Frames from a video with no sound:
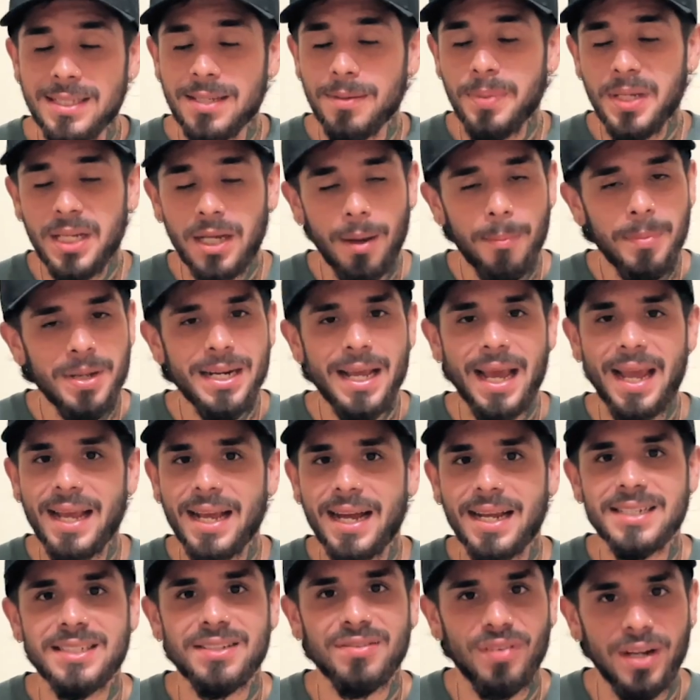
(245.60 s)
To become an
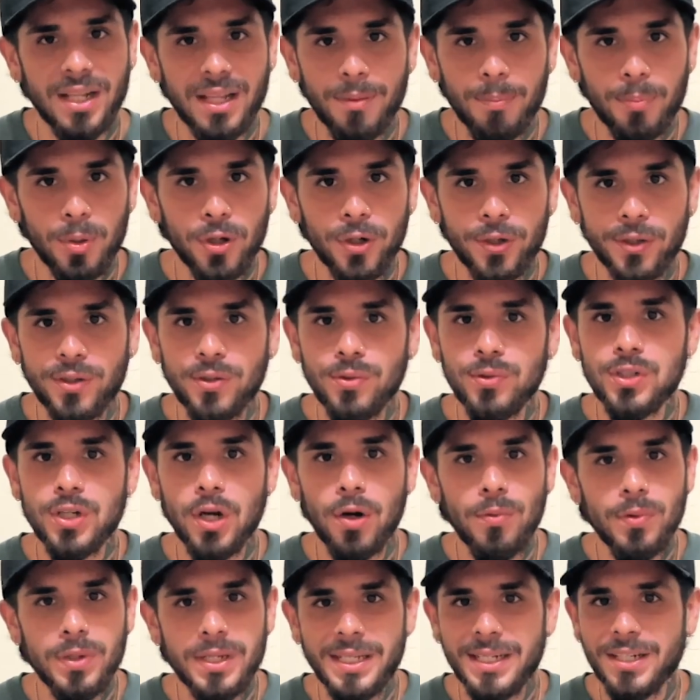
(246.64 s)
AI developer, you
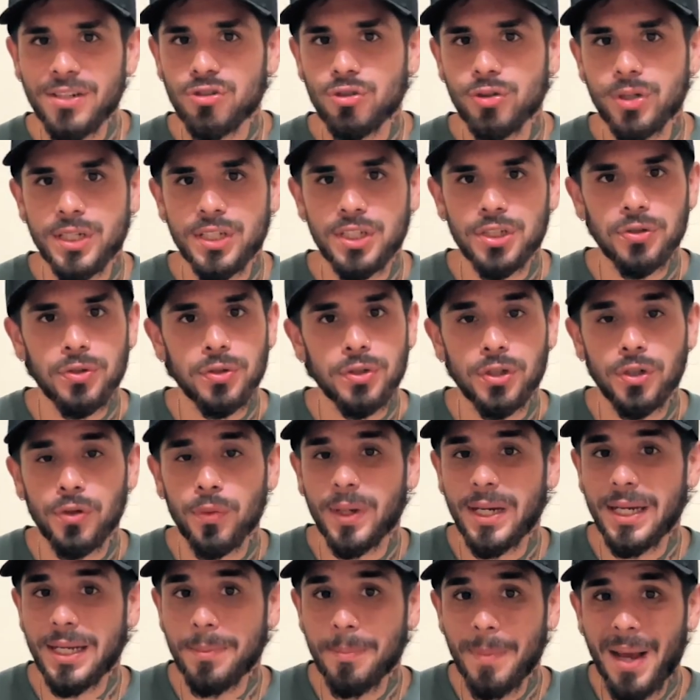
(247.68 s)
don't need a traditional
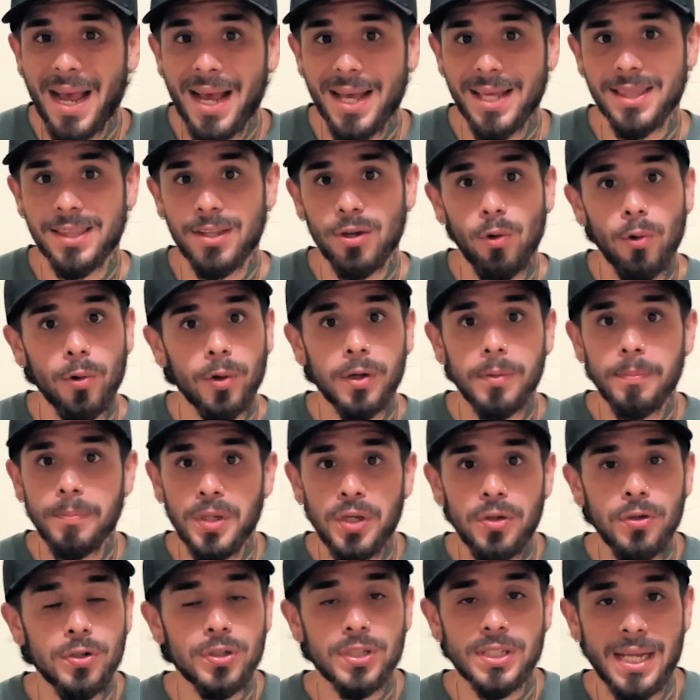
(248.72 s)
degree in math or
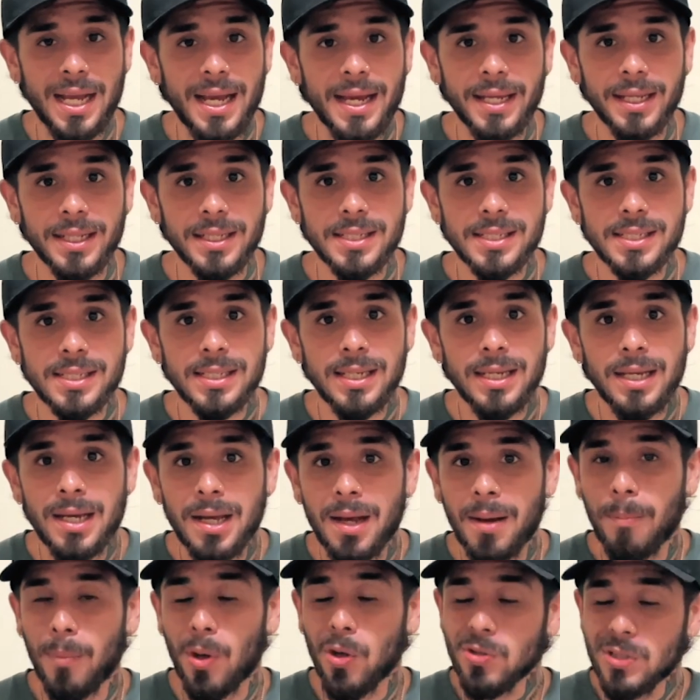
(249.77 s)
computer science.
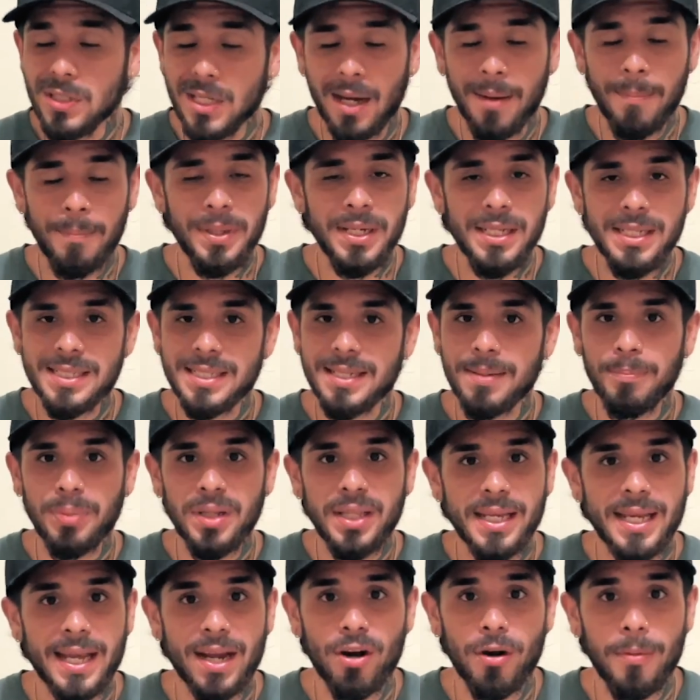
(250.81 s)
Most companies
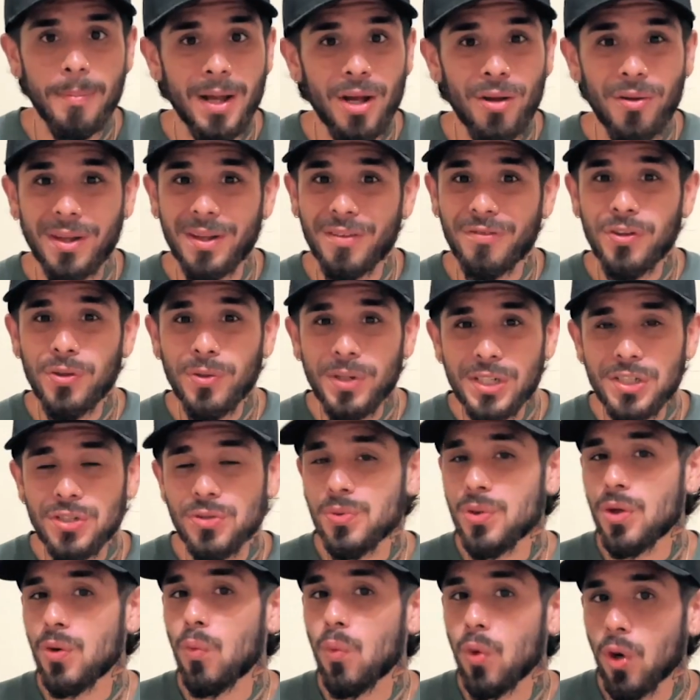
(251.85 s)
simply care about if you could
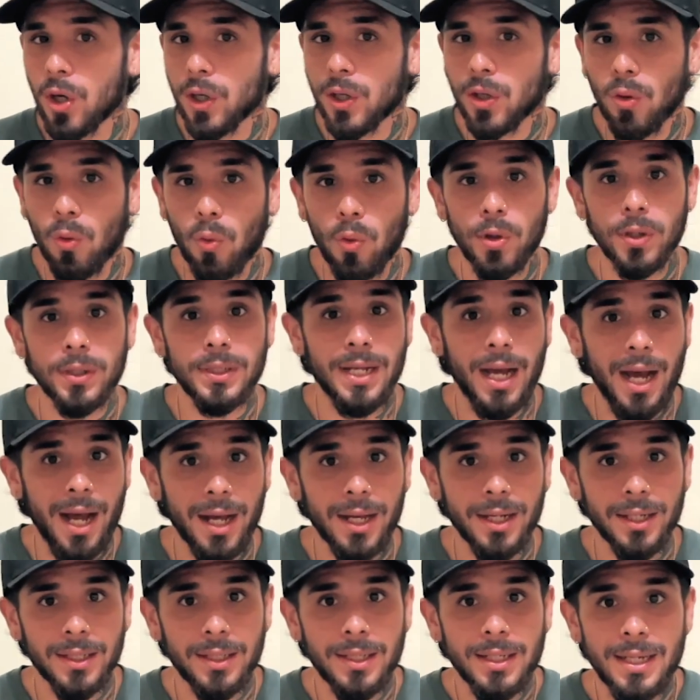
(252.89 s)
do the work or
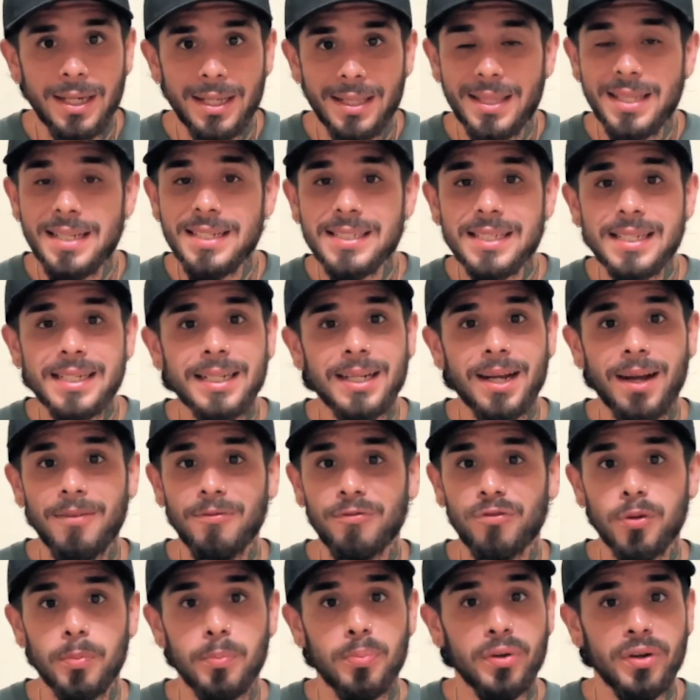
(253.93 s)
not. This can
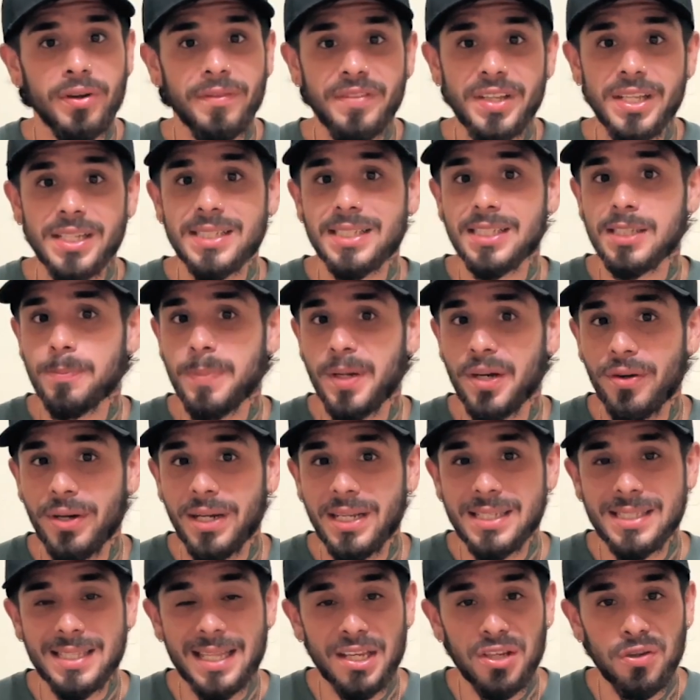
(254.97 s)
come from previous
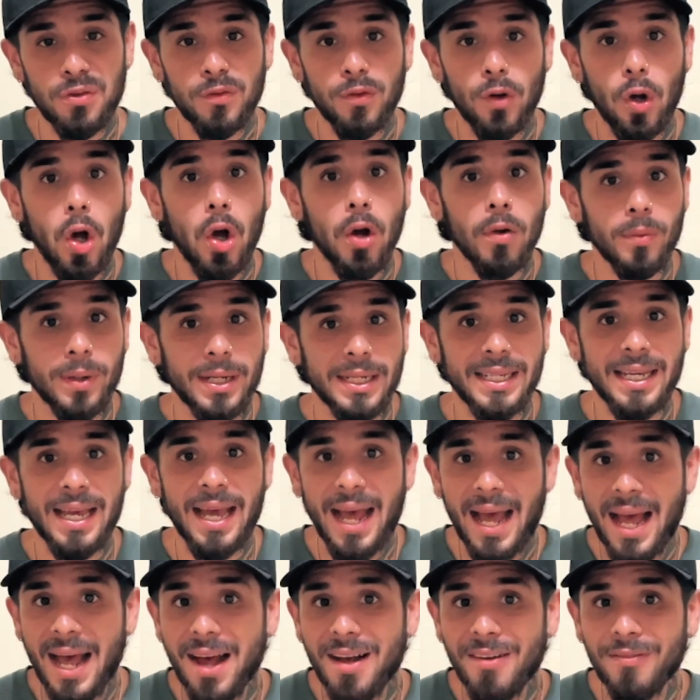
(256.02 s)
experience that you already
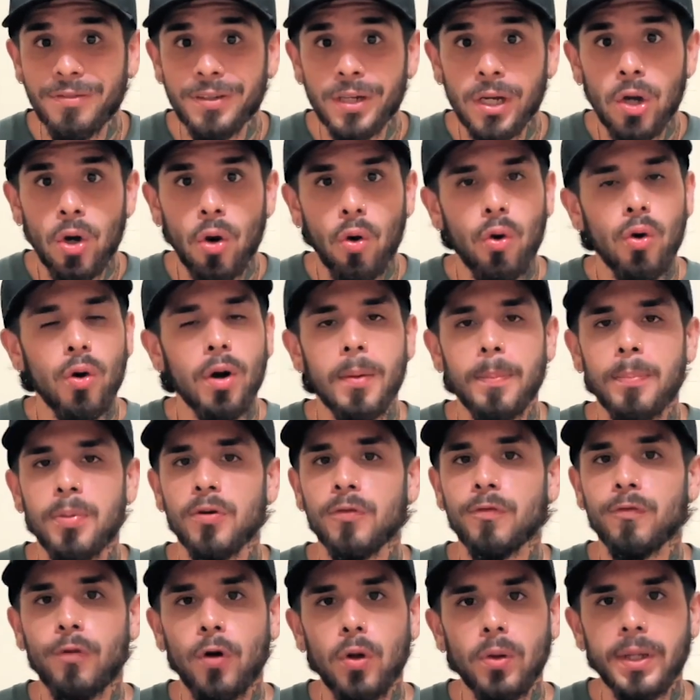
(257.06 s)
have or a
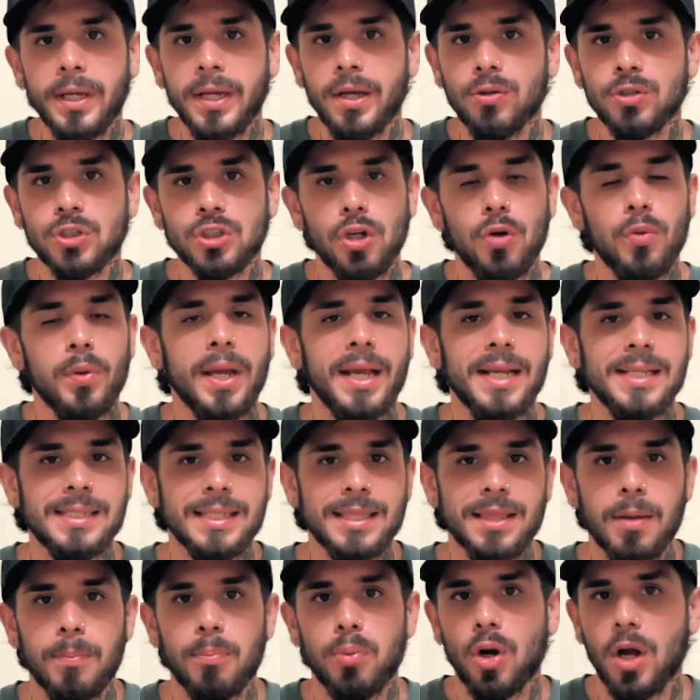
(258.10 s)
portfolio
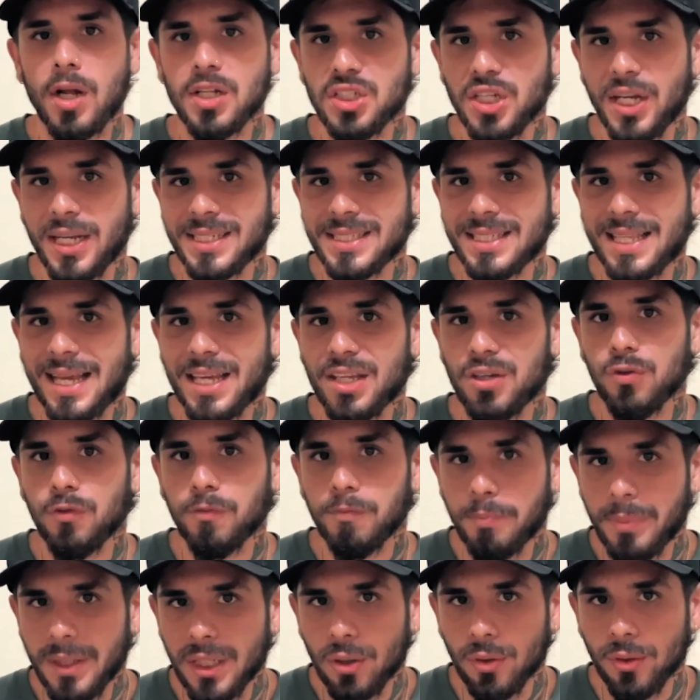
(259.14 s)
showcasing the projects that
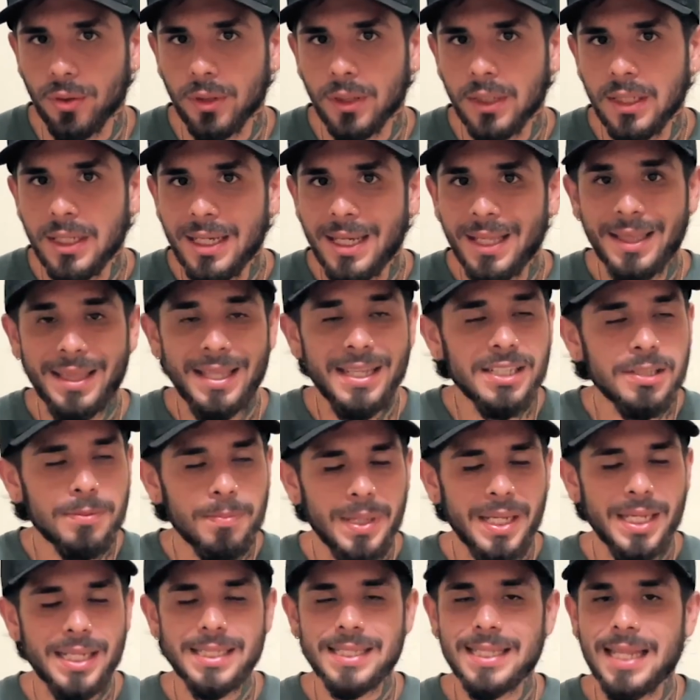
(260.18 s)
you've built. This
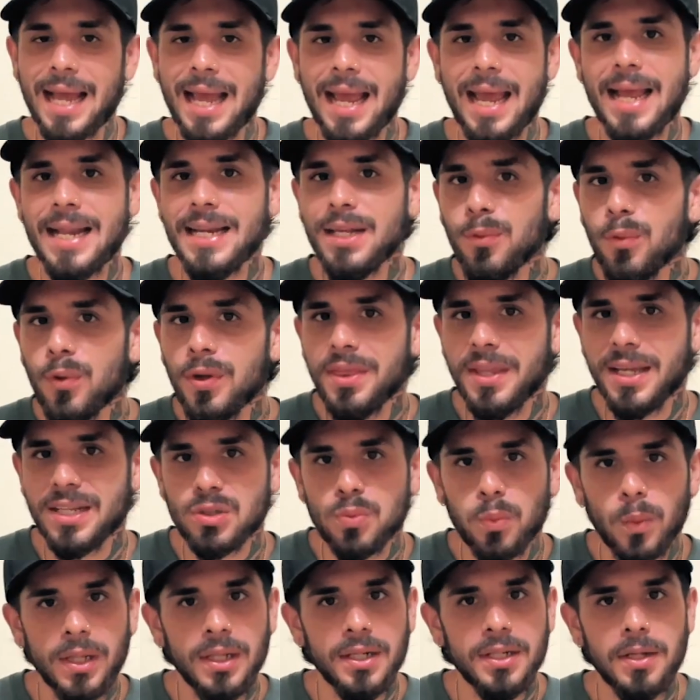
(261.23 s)
means that anyone
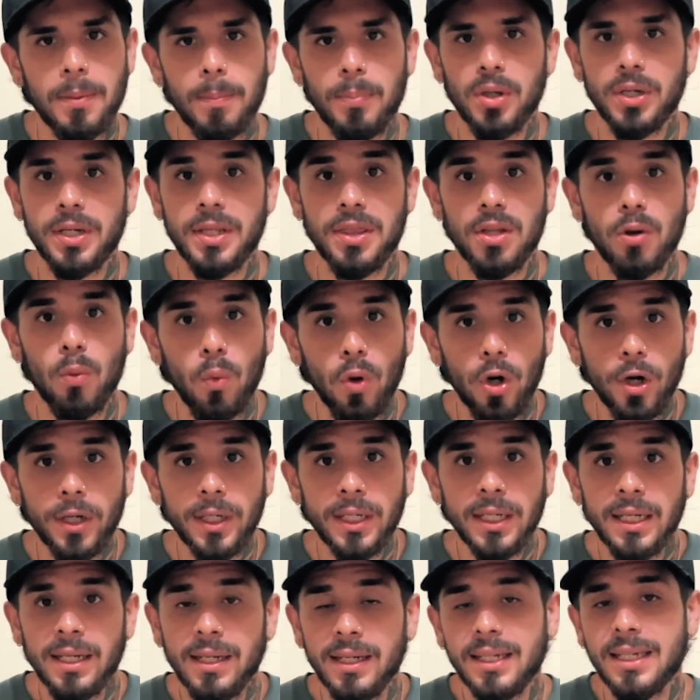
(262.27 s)
that's willing to put in the
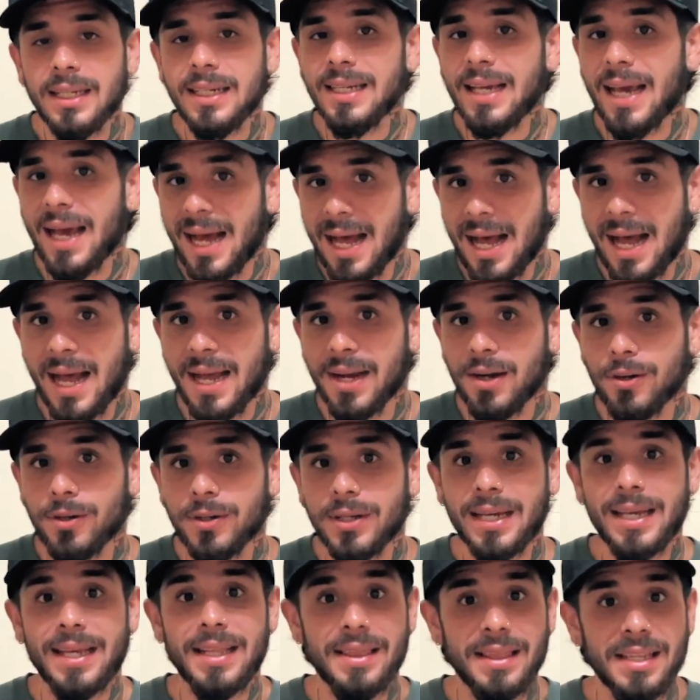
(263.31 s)
work can get
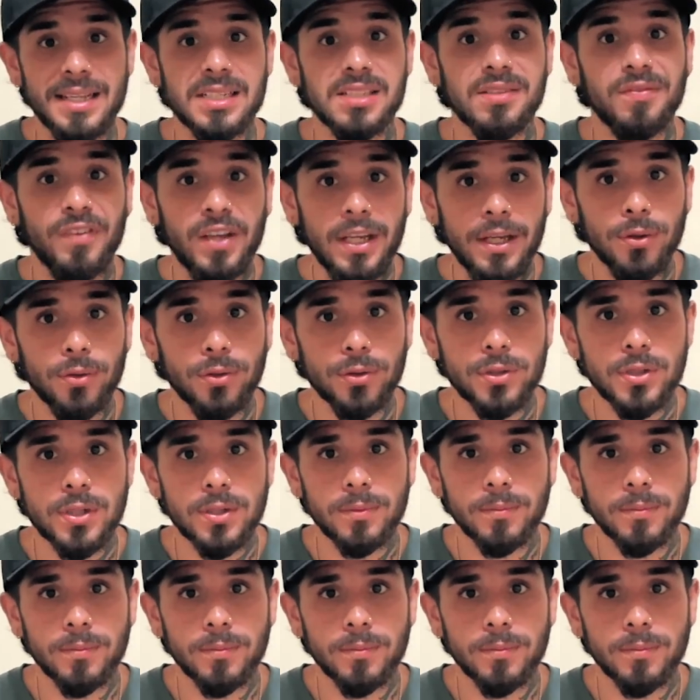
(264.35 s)
hired in this field.